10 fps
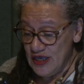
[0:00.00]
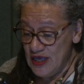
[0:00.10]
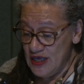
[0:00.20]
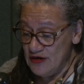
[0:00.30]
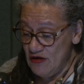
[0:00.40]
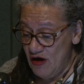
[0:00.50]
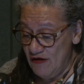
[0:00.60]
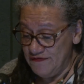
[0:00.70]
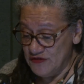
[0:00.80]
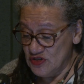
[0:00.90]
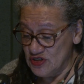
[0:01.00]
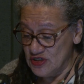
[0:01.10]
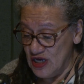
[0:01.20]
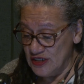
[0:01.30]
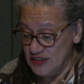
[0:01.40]
and of
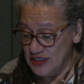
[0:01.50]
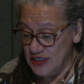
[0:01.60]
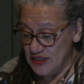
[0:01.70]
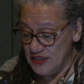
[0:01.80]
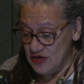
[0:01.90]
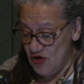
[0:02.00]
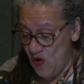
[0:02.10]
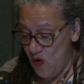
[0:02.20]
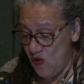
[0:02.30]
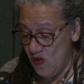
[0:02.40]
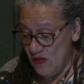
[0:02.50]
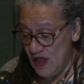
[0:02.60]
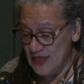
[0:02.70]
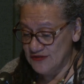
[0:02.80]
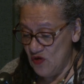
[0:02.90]
society
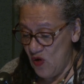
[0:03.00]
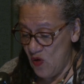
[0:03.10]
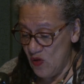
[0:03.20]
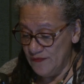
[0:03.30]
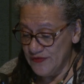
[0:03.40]
as a whole.